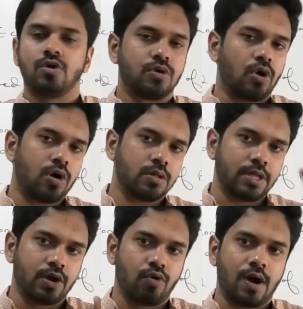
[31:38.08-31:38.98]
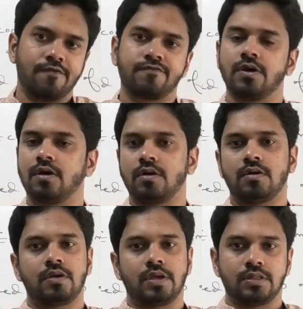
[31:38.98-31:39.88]
Nor did they go after
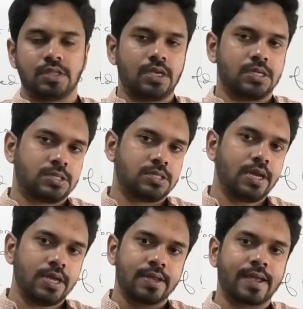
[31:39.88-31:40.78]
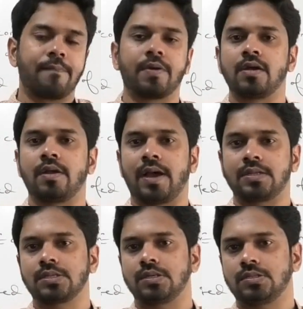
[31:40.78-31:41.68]
the Syrian capital
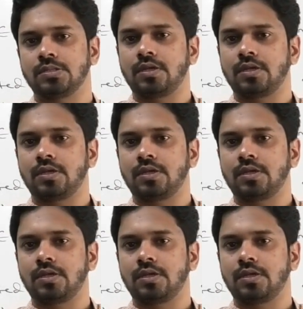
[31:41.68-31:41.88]
Damascus.